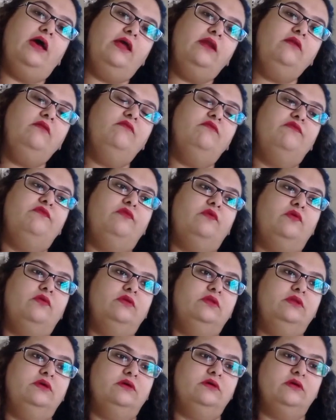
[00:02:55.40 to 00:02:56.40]
And
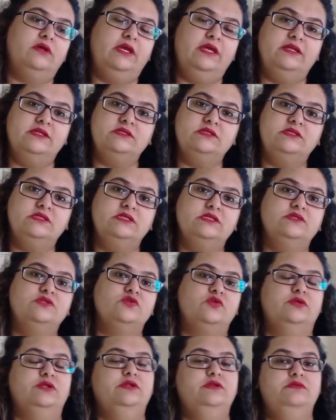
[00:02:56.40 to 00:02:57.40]
for the
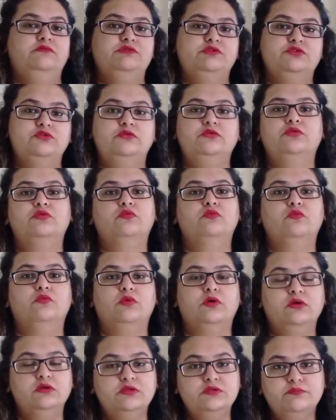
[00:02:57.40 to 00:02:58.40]
entities or individual who
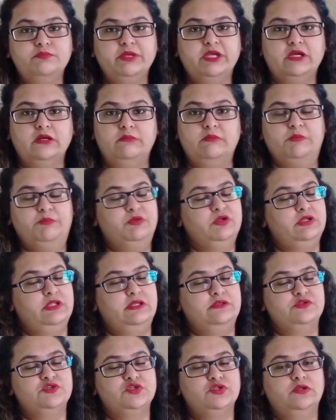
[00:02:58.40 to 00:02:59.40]
want to become a
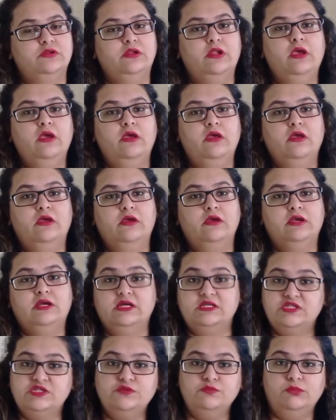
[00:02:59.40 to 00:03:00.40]
potential
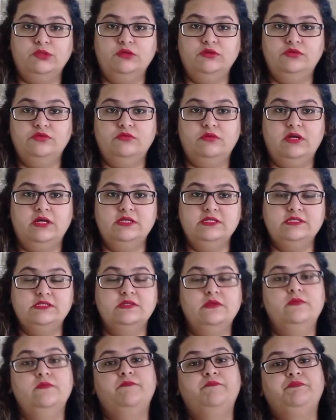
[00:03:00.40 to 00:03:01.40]
customer to
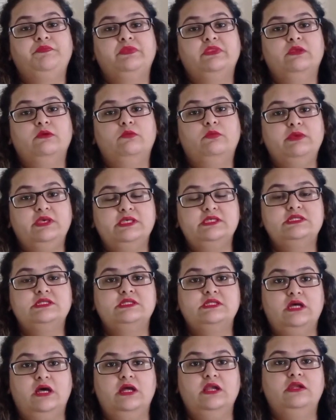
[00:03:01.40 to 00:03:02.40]
us, we
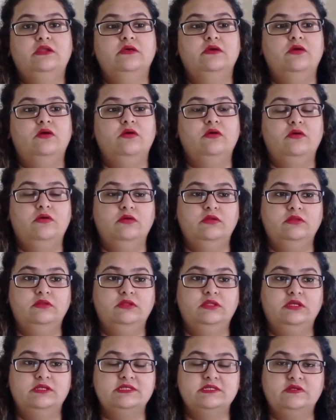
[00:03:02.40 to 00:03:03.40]
start
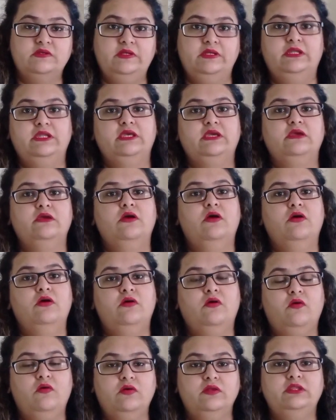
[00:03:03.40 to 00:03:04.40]
the screening
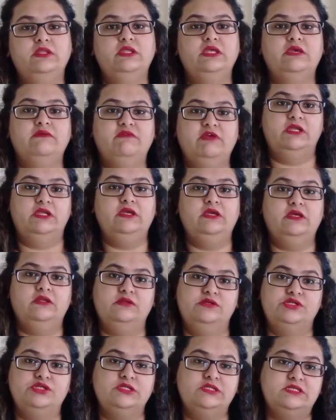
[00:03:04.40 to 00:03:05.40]
on very
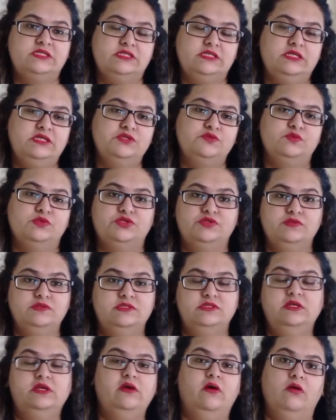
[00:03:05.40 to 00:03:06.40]
initial stage, which
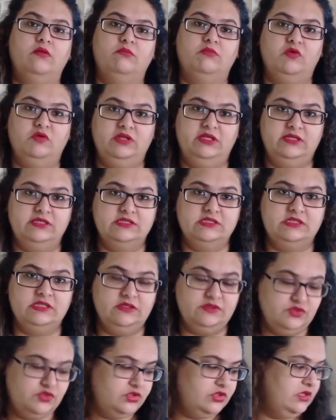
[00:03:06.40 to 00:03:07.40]
is the onboarding
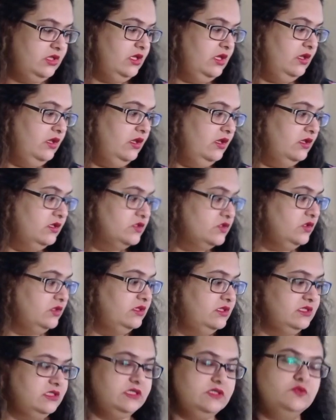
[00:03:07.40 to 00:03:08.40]
stage.
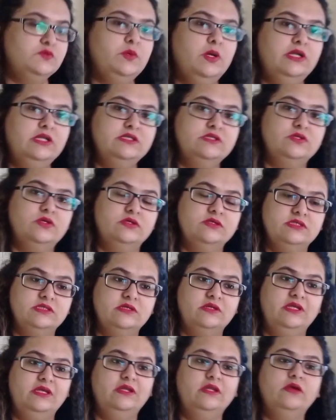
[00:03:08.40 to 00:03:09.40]
So this is what is
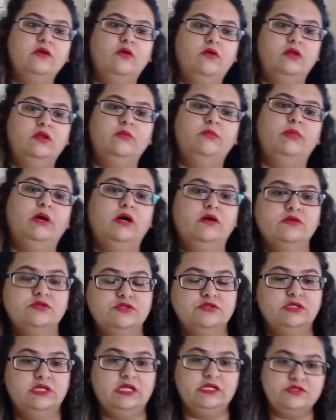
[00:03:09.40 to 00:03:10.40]
screening all
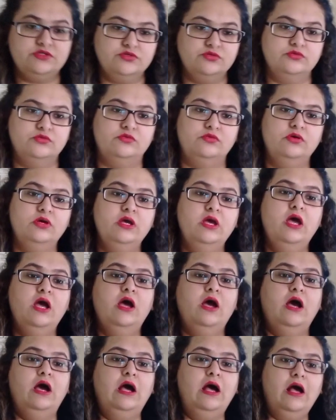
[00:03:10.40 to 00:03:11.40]
about, to get to know
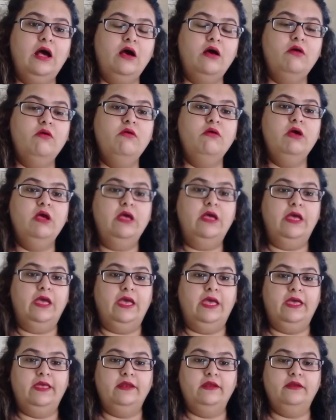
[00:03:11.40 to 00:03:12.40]
how
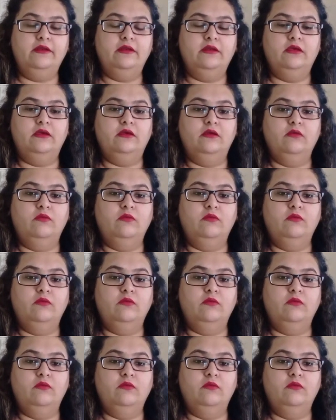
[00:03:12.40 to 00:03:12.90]
and